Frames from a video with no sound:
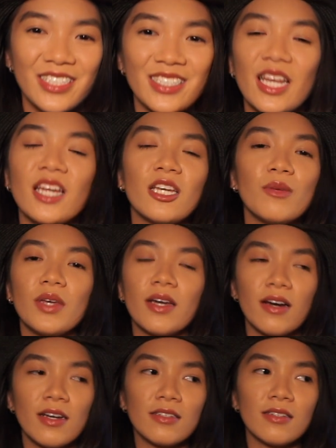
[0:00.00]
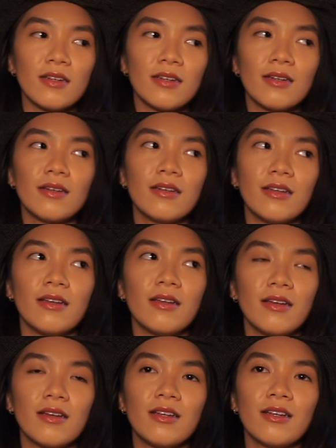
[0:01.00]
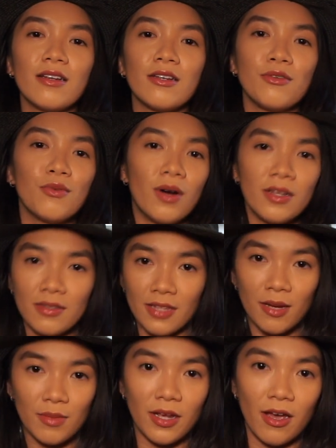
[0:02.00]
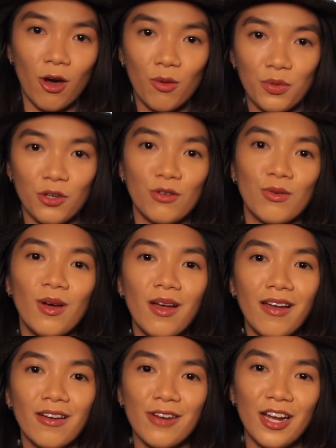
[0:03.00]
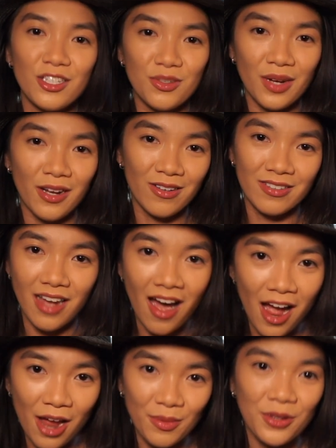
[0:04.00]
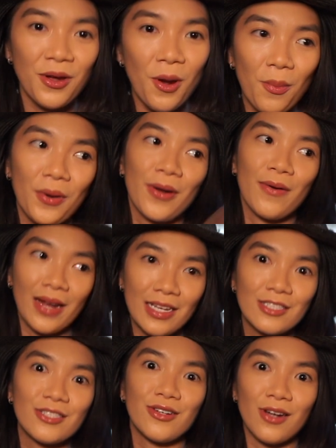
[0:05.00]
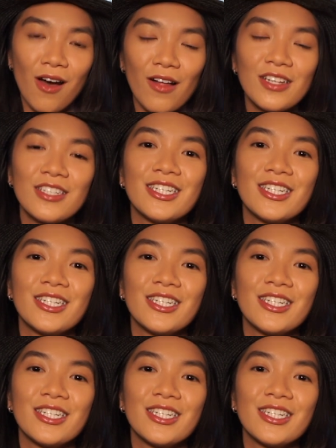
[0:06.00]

you're taking because you want them to help you graduate on time, you know, progress in your college